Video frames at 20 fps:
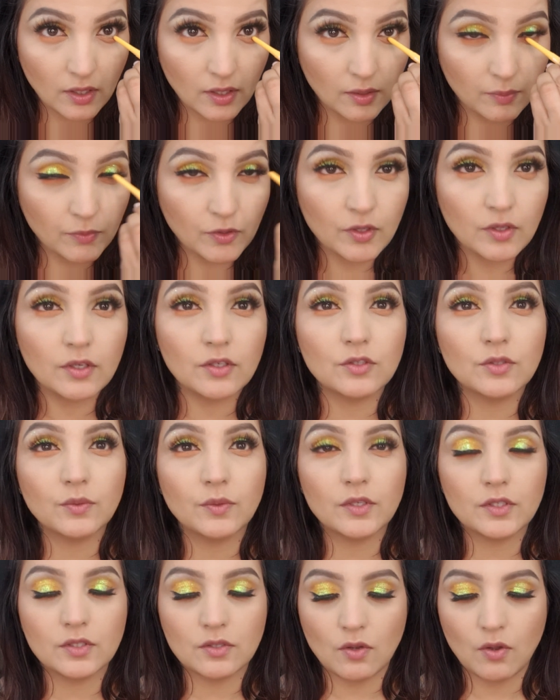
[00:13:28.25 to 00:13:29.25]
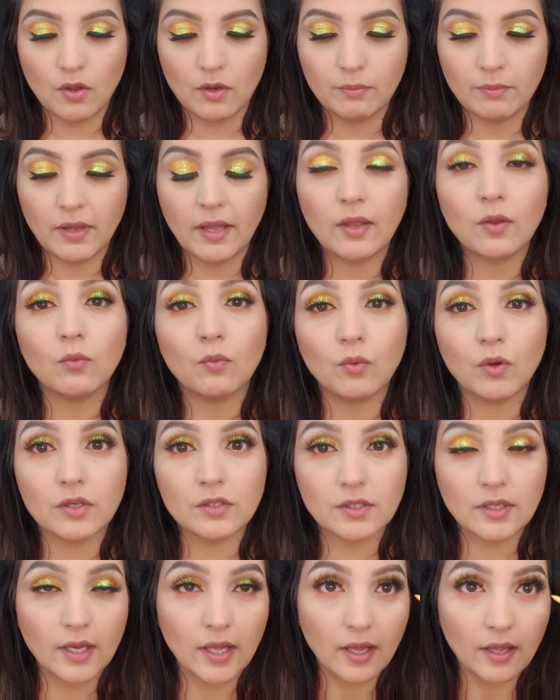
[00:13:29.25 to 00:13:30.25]
I'm gonna do it on my
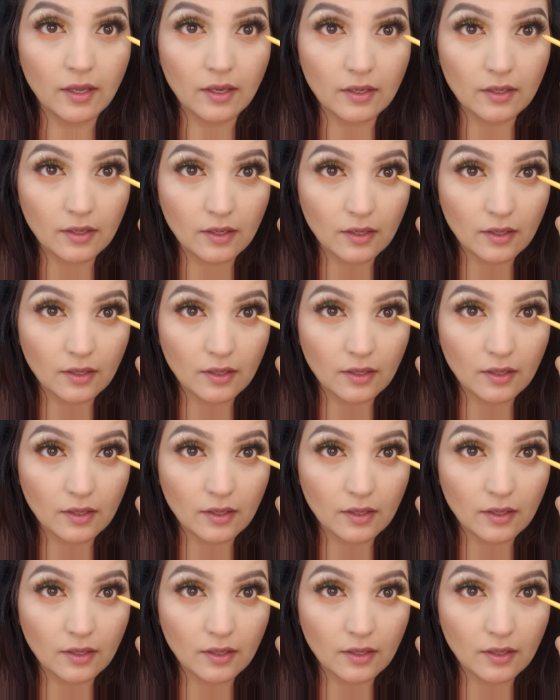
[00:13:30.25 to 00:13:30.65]
waterline.